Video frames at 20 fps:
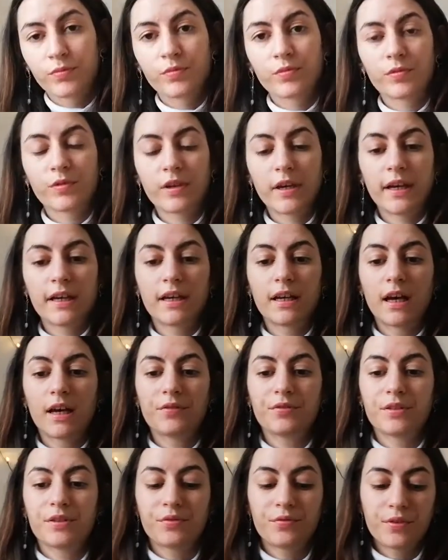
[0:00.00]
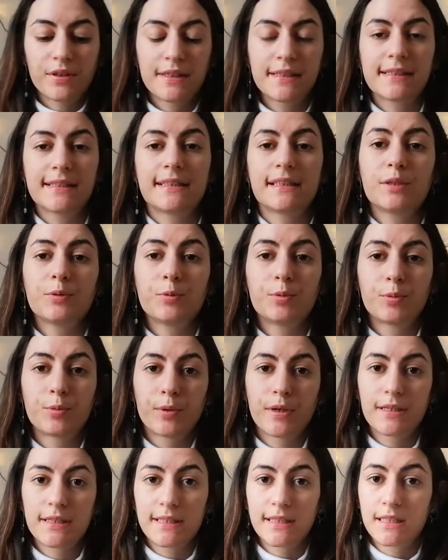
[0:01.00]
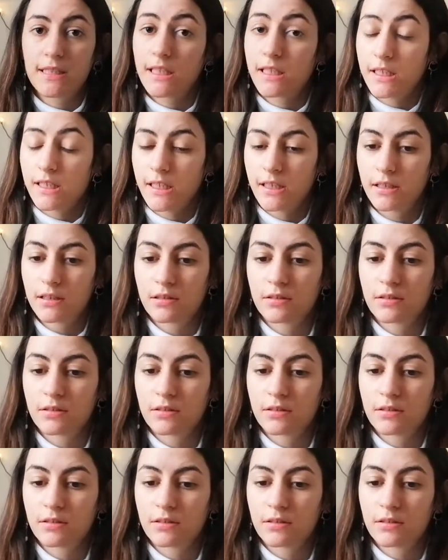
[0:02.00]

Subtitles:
Okay, after fixing it, we're waiting again.